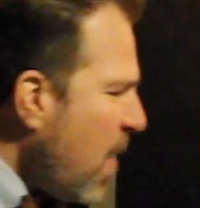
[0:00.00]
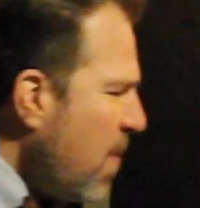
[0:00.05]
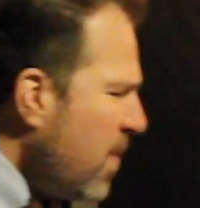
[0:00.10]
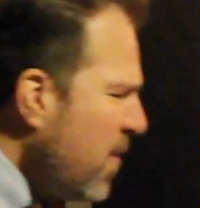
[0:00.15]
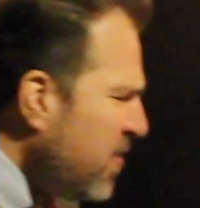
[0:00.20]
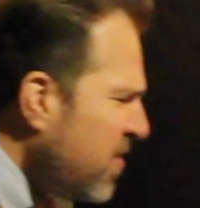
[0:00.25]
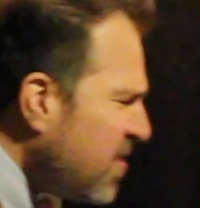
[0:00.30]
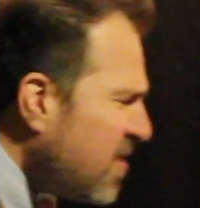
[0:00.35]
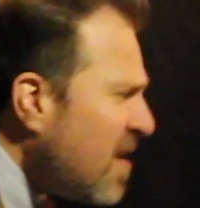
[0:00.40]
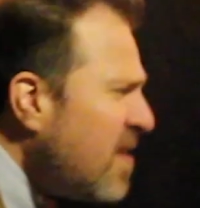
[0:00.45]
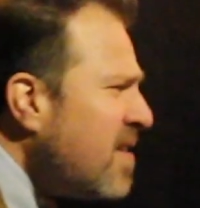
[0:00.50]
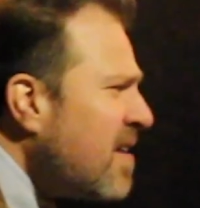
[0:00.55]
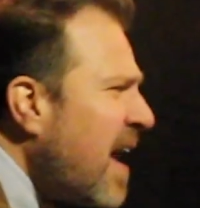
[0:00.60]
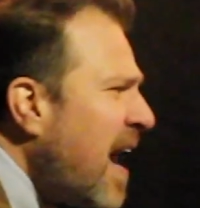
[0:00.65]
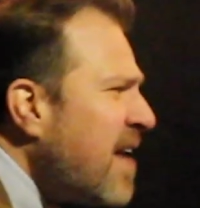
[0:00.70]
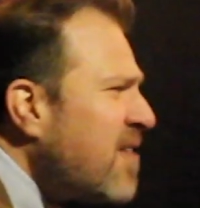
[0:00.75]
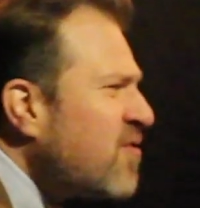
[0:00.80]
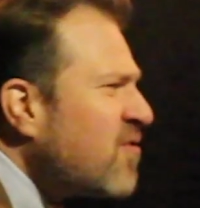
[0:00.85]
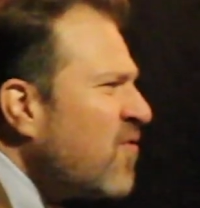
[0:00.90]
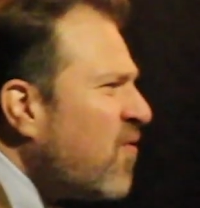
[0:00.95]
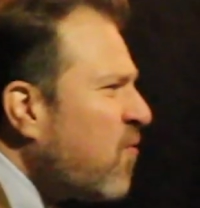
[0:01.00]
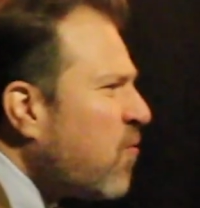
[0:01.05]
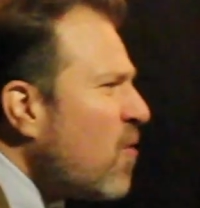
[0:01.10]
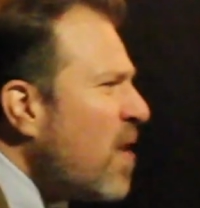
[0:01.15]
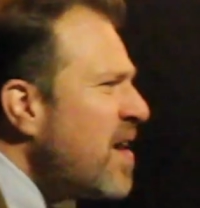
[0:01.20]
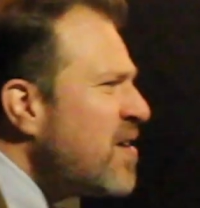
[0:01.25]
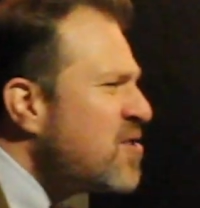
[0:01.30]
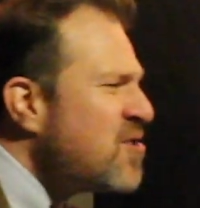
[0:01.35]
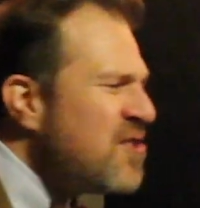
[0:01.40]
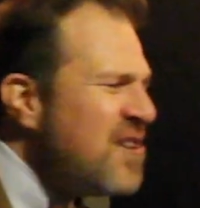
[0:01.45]
There's just a nice
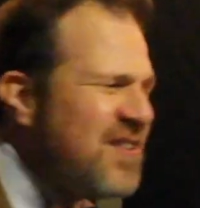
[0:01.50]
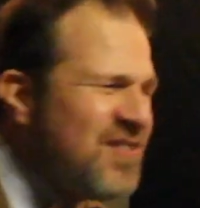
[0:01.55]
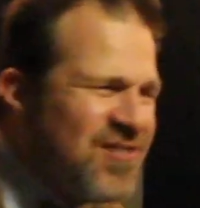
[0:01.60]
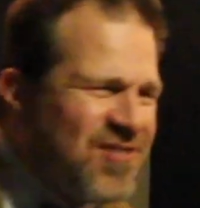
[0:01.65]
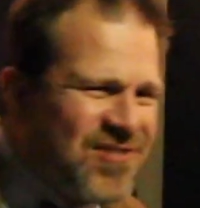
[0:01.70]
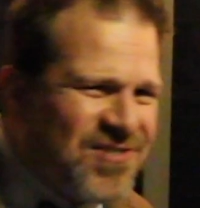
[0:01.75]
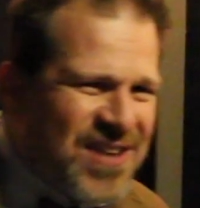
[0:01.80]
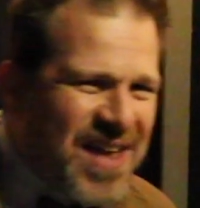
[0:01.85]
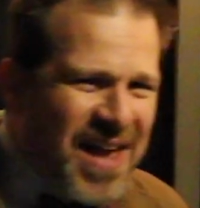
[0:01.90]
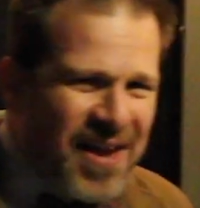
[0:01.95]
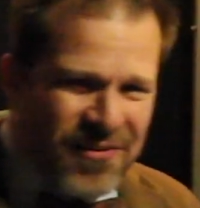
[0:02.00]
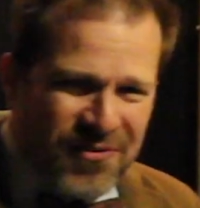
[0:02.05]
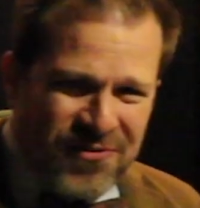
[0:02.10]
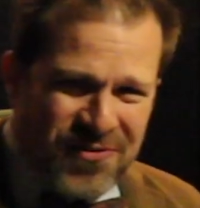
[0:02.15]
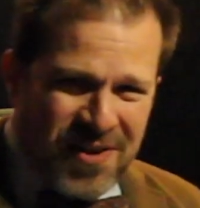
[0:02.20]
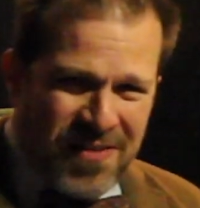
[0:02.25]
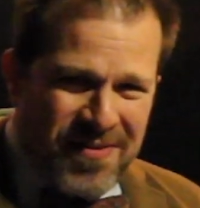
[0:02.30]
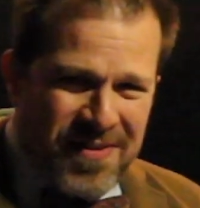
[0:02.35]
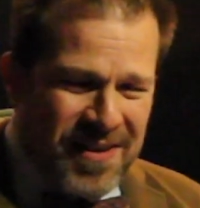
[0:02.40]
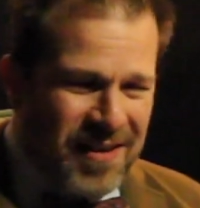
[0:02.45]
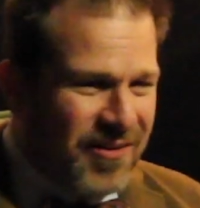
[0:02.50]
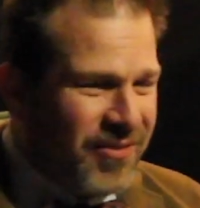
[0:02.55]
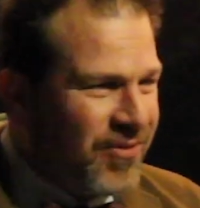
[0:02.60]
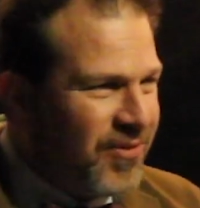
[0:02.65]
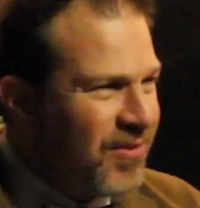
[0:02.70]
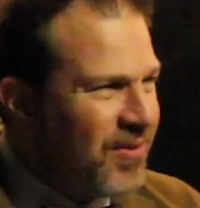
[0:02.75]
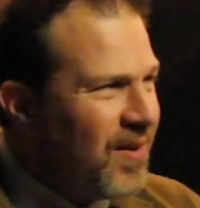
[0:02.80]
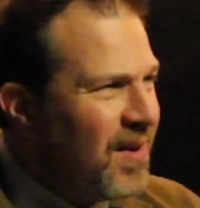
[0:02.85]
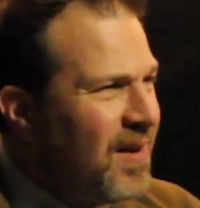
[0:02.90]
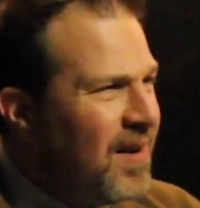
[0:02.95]
fresh zest to
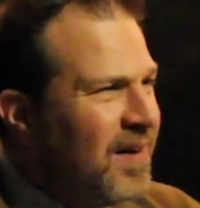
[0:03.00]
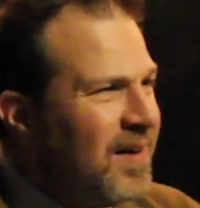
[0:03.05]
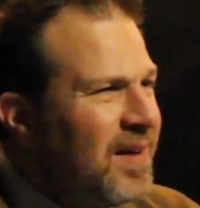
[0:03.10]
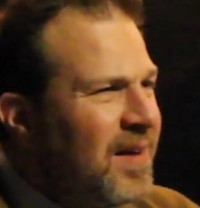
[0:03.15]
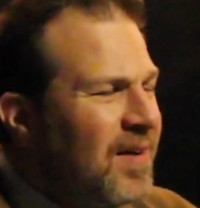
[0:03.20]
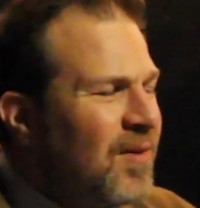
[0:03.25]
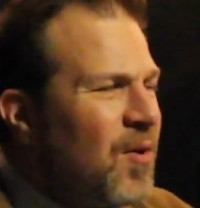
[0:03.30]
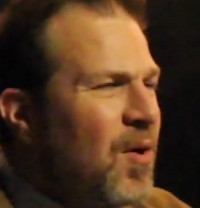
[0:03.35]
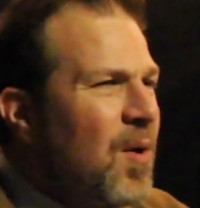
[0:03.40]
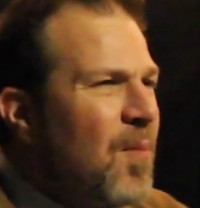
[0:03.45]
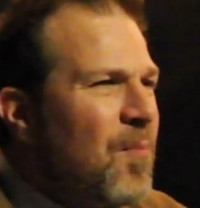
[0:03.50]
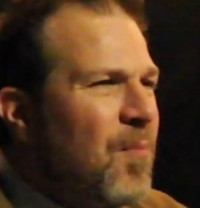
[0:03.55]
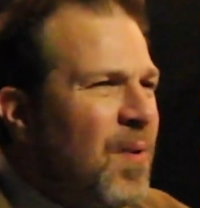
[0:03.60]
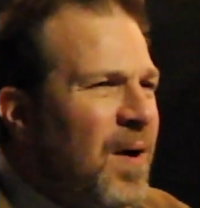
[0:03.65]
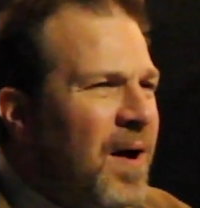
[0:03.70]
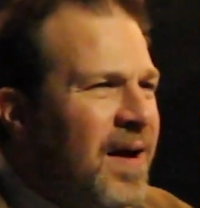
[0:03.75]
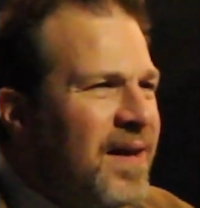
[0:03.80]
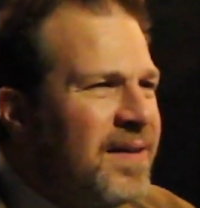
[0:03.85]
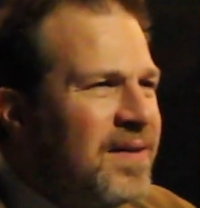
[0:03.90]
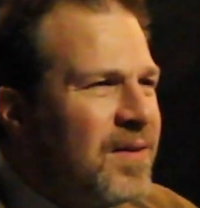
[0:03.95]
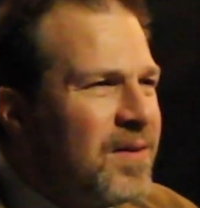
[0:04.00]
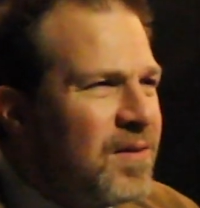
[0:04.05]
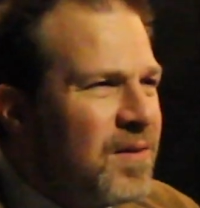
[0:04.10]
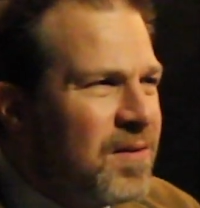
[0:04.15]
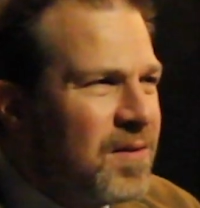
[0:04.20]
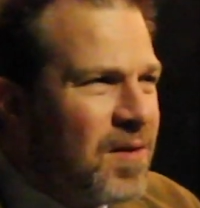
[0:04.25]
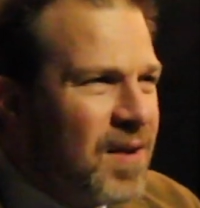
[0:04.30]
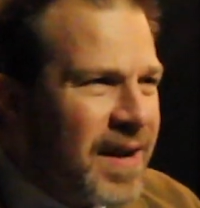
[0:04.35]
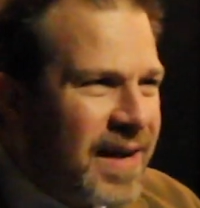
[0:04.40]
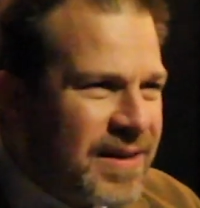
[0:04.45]
this, but
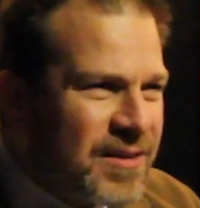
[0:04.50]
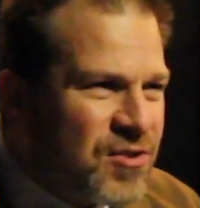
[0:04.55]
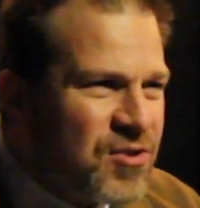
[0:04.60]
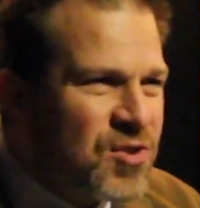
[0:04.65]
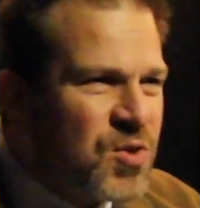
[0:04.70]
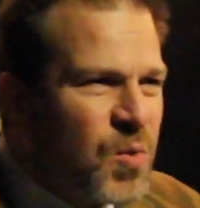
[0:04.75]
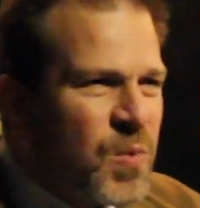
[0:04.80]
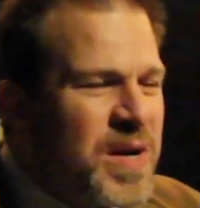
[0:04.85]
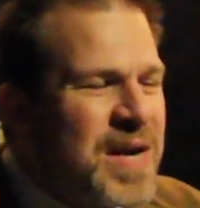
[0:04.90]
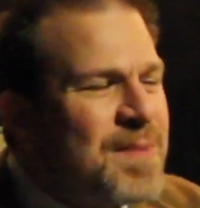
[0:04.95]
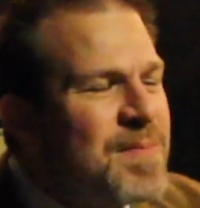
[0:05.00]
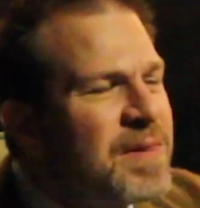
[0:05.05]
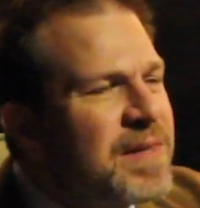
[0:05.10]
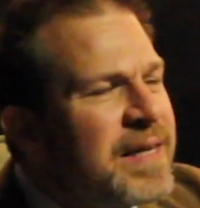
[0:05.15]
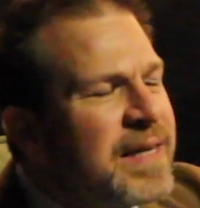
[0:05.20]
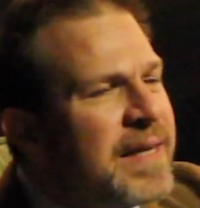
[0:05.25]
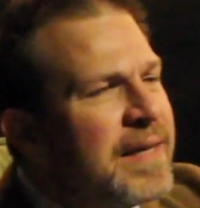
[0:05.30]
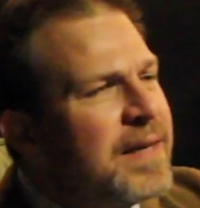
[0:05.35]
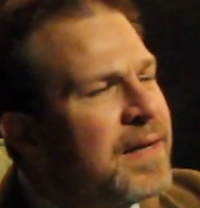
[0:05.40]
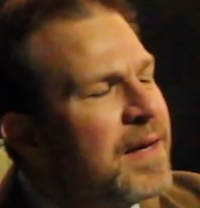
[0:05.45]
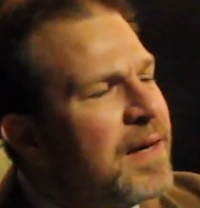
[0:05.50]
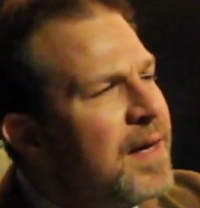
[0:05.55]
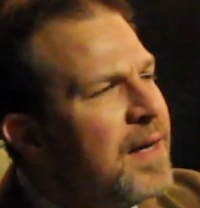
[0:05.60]
extremely,